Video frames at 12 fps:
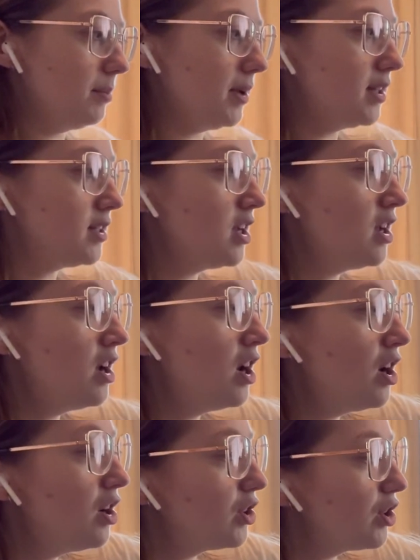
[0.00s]
but
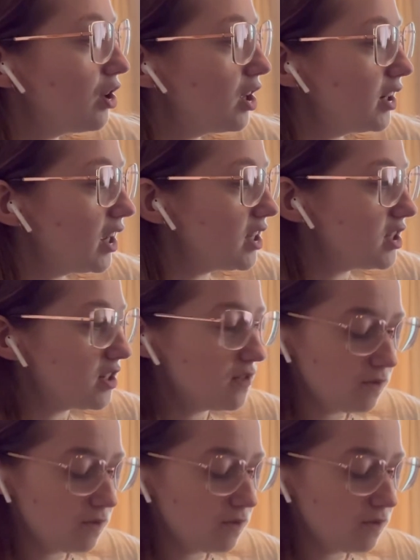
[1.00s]
they're all nice and